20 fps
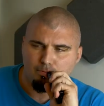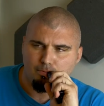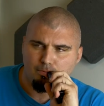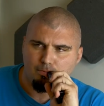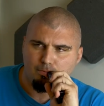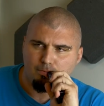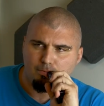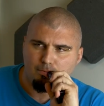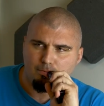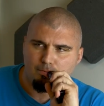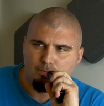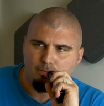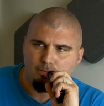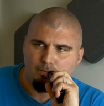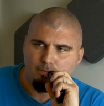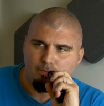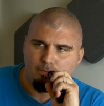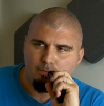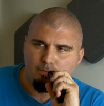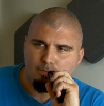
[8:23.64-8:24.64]

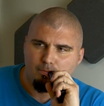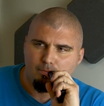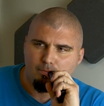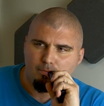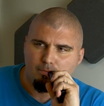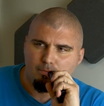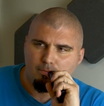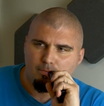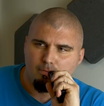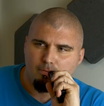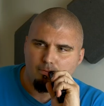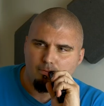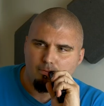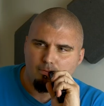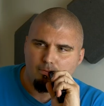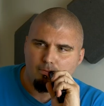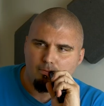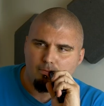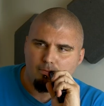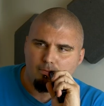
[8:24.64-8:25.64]

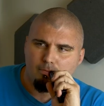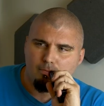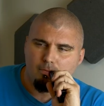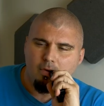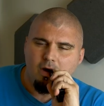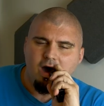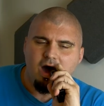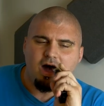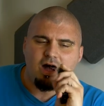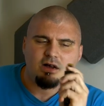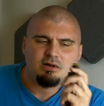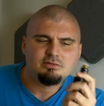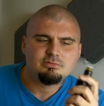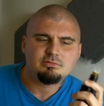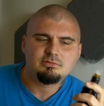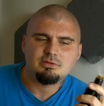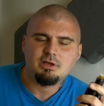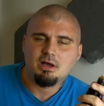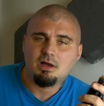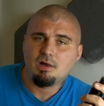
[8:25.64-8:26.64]

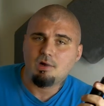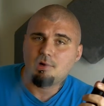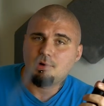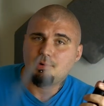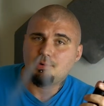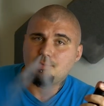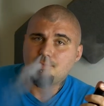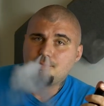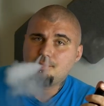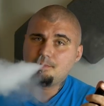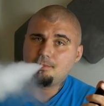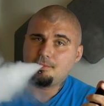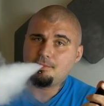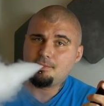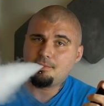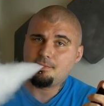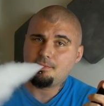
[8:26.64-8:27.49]
Nobody speaks.